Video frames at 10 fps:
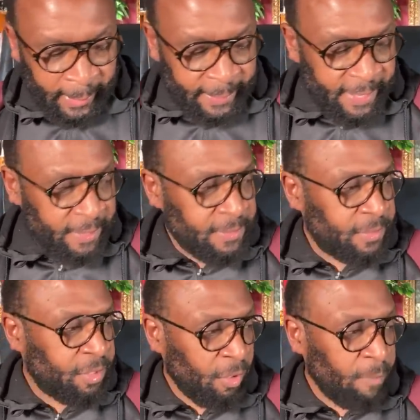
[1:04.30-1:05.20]
there's a
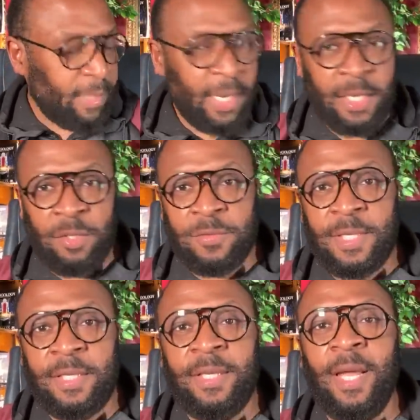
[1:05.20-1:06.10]
term that I use.
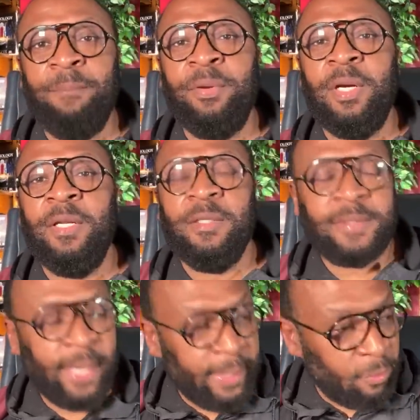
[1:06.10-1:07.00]
I did not put it in the
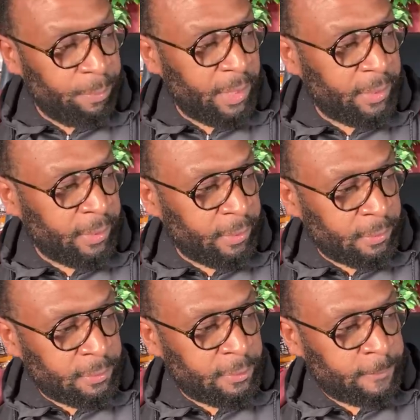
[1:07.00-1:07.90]
title
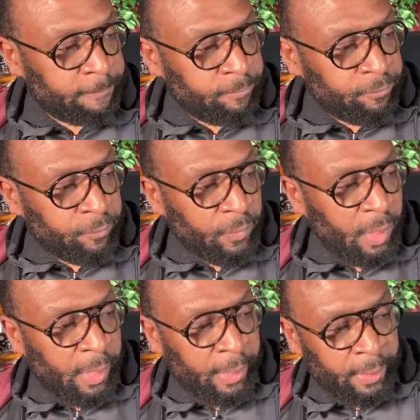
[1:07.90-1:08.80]
because
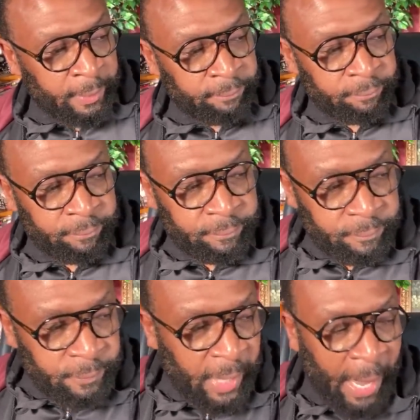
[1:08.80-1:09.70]
um,
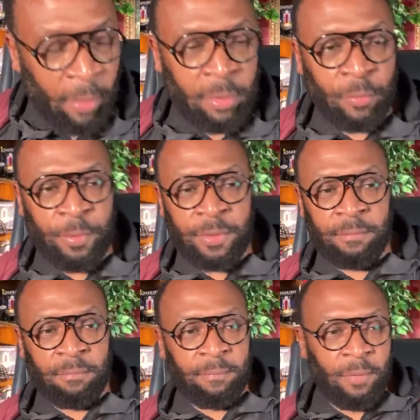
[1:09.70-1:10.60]
the
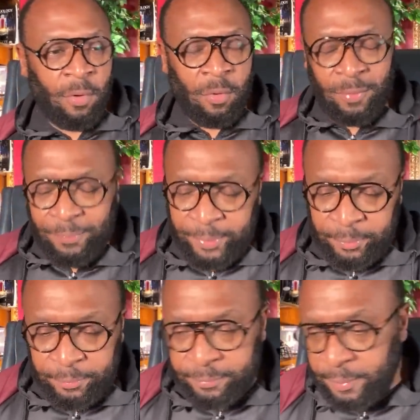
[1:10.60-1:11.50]
algorithm, or
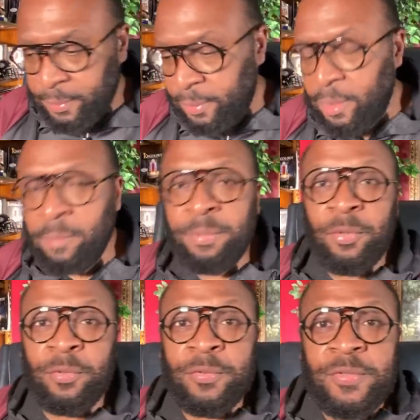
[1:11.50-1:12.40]
well, the
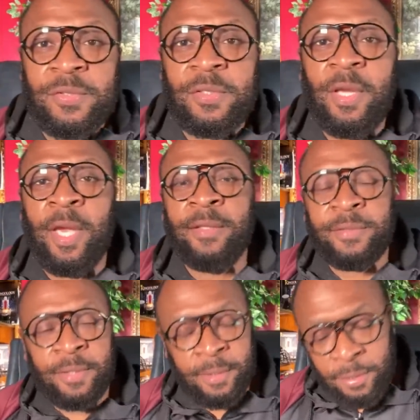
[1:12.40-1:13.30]
computers at
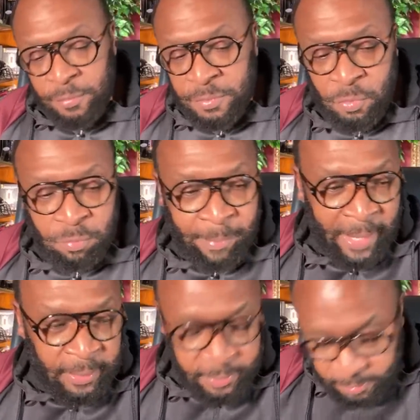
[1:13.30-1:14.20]
uh, YouTube might